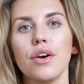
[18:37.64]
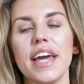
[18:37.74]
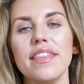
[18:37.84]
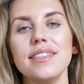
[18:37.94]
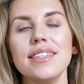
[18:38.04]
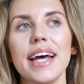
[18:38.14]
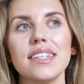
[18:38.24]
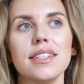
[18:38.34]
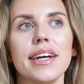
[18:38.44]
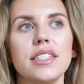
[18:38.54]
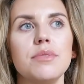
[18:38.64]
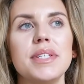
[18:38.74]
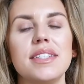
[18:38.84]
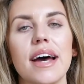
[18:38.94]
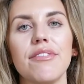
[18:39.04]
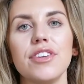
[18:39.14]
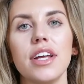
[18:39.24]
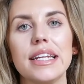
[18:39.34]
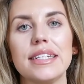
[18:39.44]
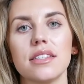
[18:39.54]
Okay, this next item is
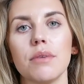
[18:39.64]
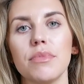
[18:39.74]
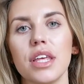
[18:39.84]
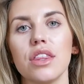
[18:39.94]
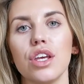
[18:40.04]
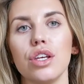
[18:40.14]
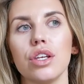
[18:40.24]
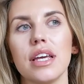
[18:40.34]
definitely something that